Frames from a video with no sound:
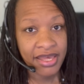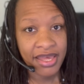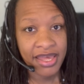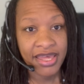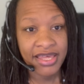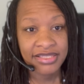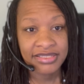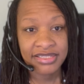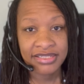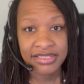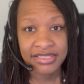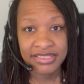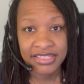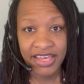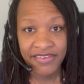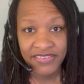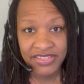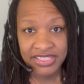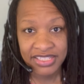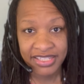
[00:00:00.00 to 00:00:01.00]
It's in a
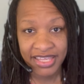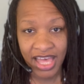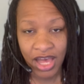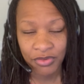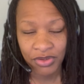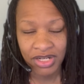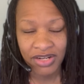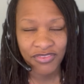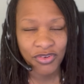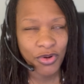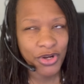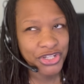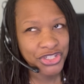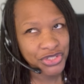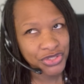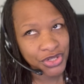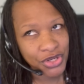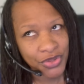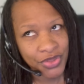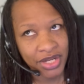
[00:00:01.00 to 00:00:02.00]
savings account. And of course, you
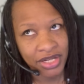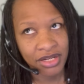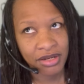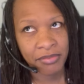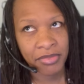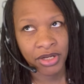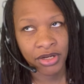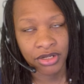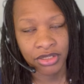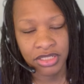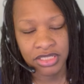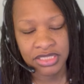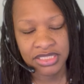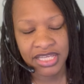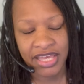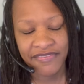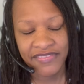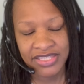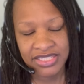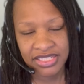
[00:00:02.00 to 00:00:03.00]
know that in America,
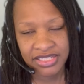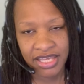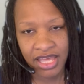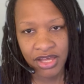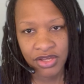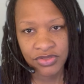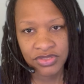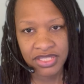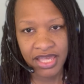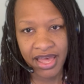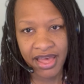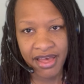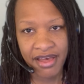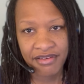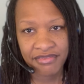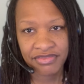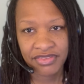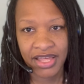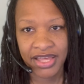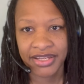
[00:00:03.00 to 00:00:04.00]
savings accounts
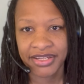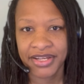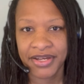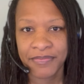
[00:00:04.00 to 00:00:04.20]
have like